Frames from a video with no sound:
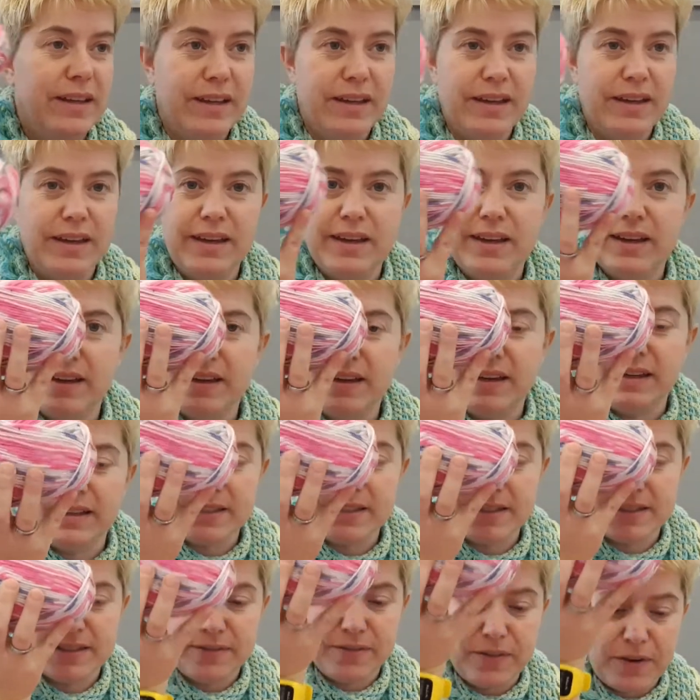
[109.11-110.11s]

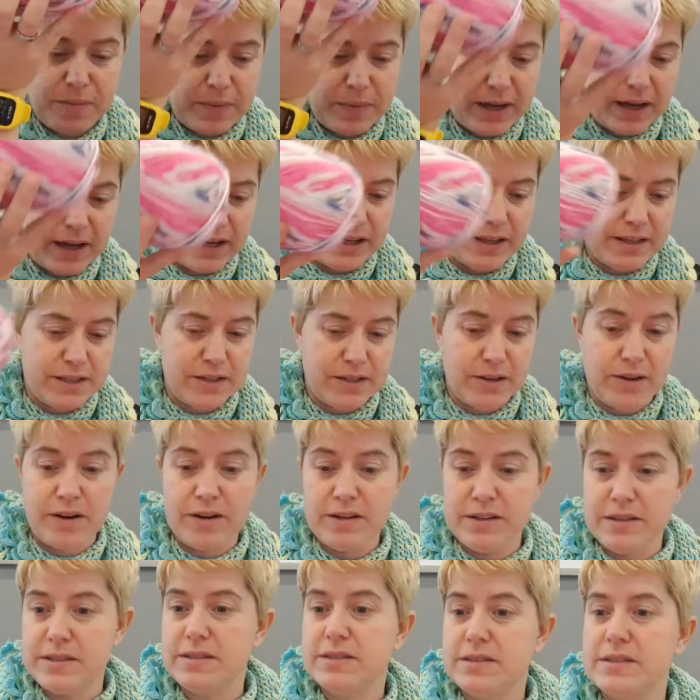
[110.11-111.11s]
It's from Ice
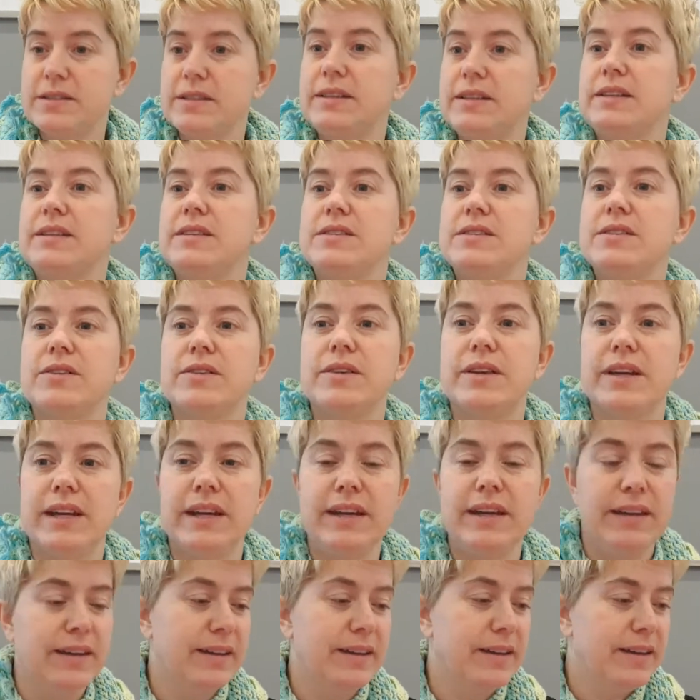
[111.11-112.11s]
Yarns in
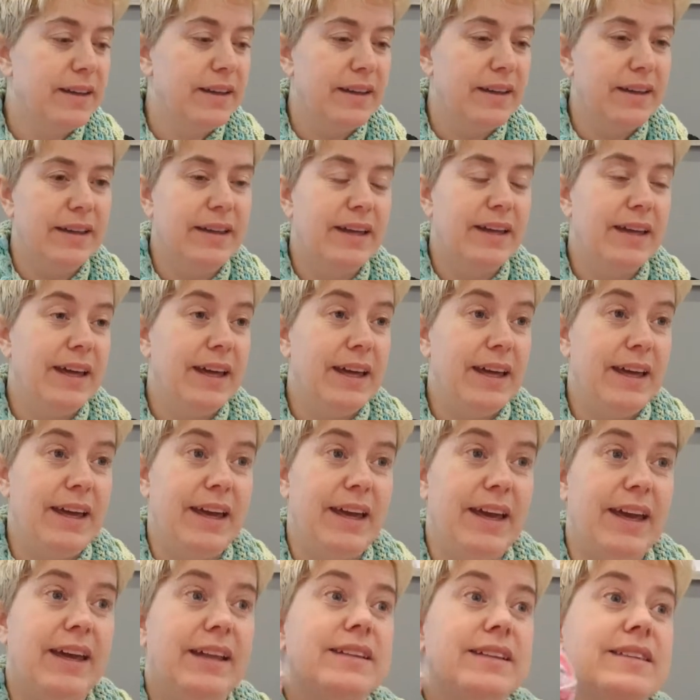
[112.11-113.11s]
Turkey.
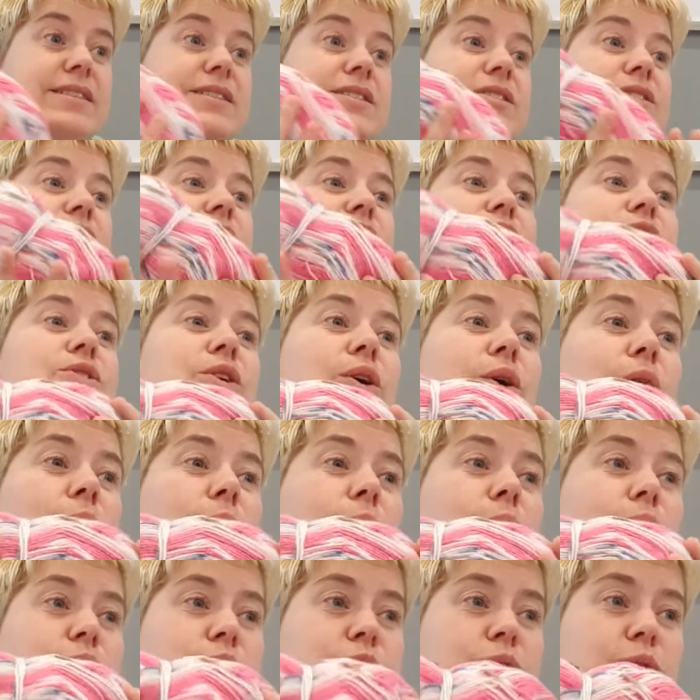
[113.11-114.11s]
It's
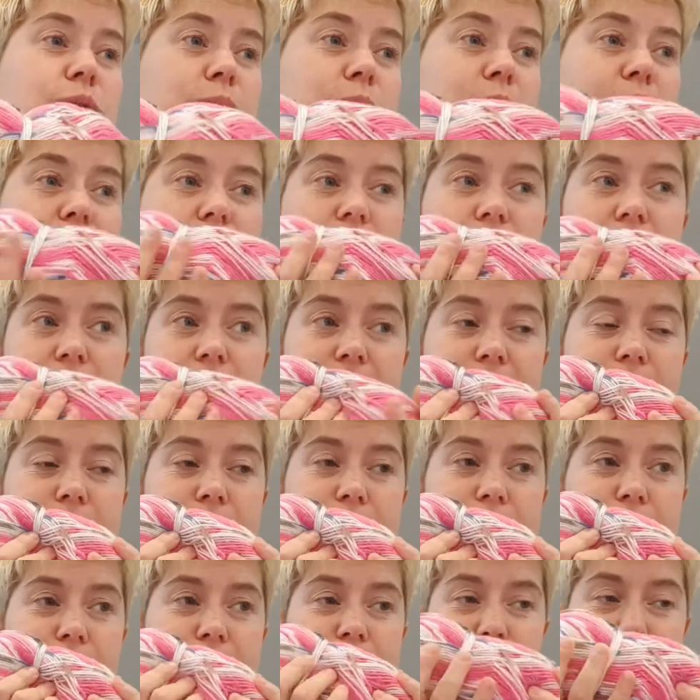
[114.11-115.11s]
so super
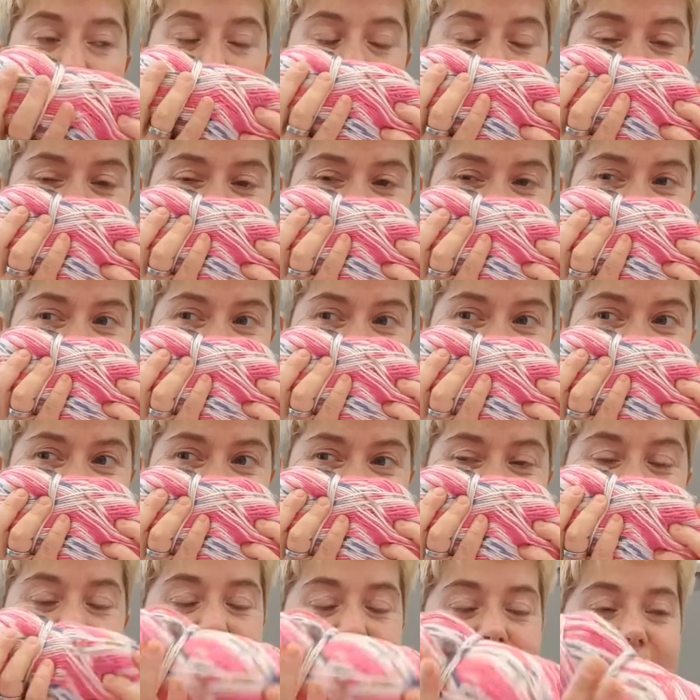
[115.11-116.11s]
soft.
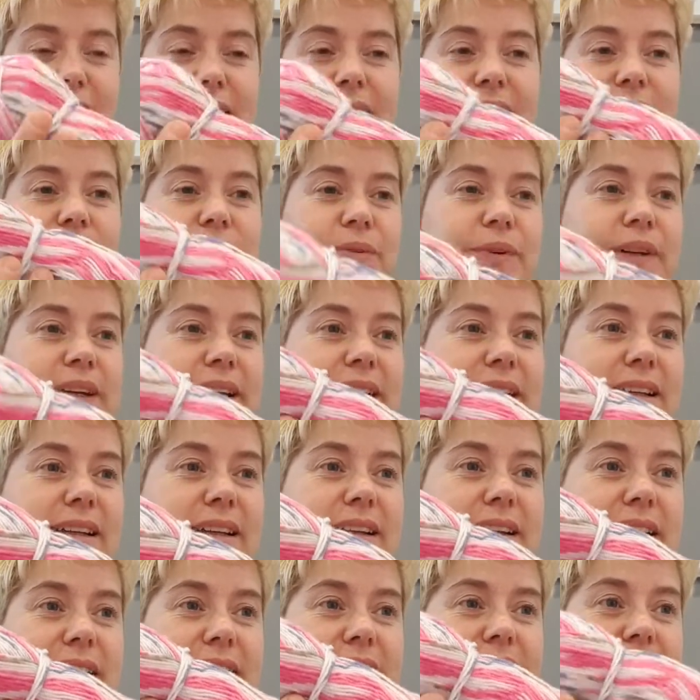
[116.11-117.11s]
I really
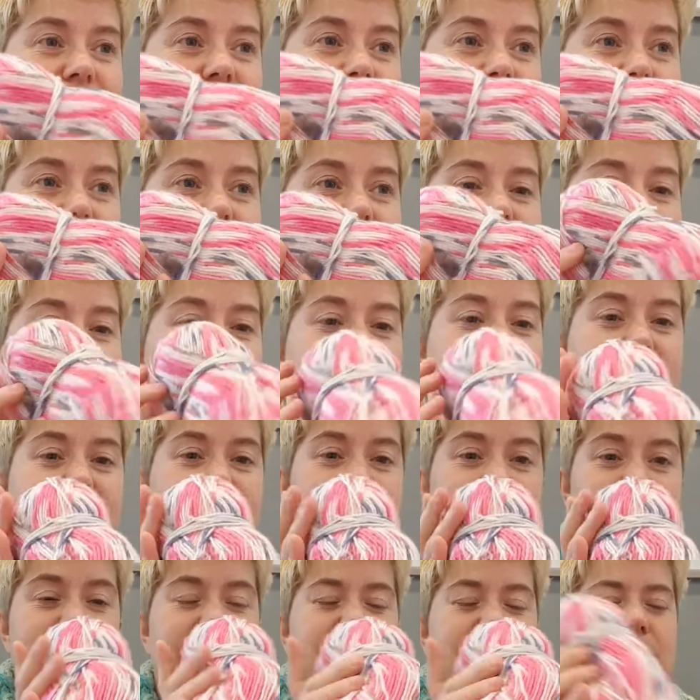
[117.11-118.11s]
like it.
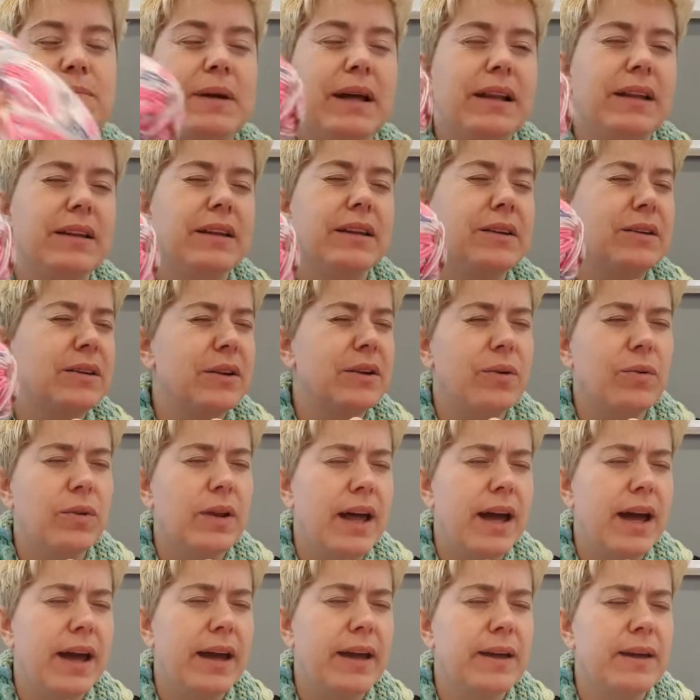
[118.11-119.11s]
It smelled,
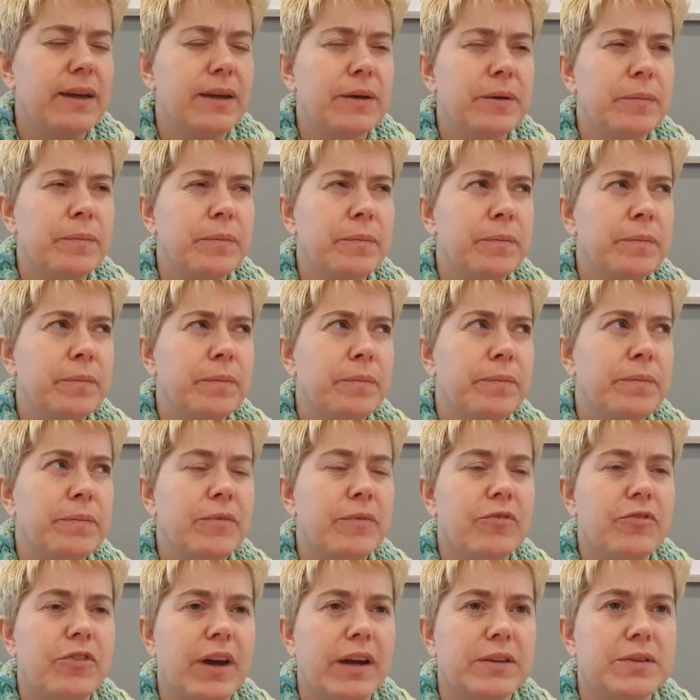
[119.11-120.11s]
like
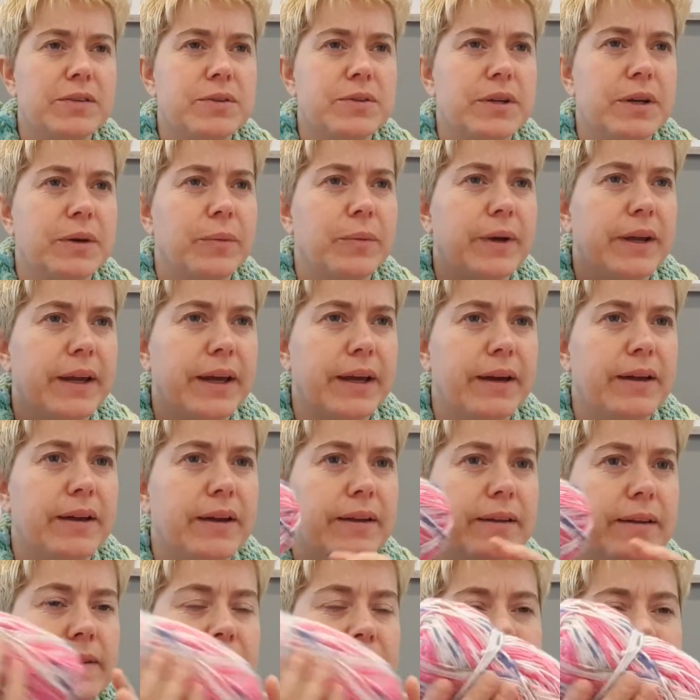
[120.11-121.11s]
factory when I got
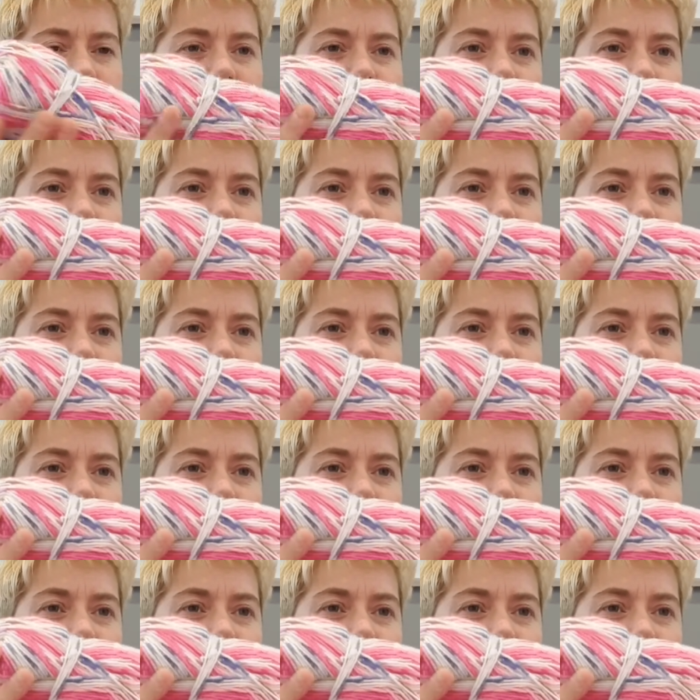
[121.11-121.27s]
it.